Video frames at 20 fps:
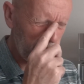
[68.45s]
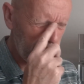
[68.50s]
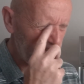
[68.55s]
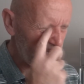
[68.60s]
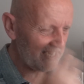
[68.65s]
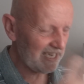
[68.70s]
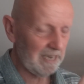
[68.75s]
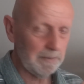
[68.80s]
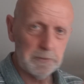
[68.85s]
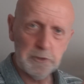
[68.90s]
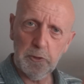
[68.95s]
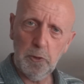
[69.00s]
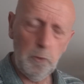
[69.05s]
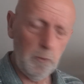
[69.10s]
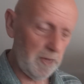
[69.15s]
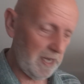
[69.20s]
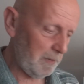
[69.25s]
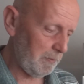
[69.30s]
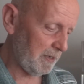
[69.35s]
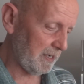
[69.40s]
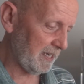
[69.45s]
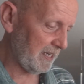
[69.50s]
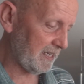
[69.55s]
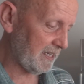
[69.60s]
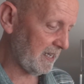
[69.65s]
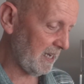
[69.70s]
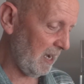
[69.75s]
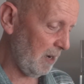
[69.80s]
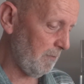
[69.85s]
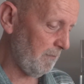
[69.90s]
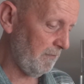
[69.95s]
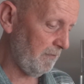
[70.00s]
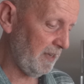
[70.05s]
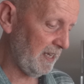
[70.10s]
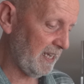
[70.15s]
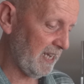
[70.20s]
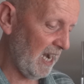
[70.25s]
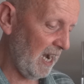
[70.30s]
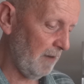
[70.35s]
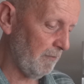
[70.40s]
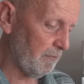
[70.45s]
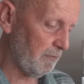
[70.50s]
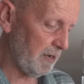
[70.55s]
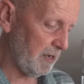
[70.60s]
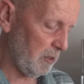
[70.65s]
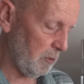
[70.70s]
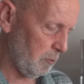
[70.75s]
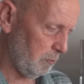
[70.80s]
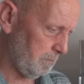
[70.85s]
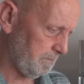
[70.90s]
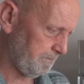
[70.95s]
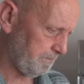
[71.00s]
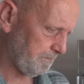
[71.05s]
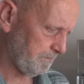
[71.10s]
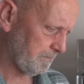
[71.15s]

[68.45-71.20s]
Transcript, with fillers: We're going to come to all that. We're going to hopefully cover it all.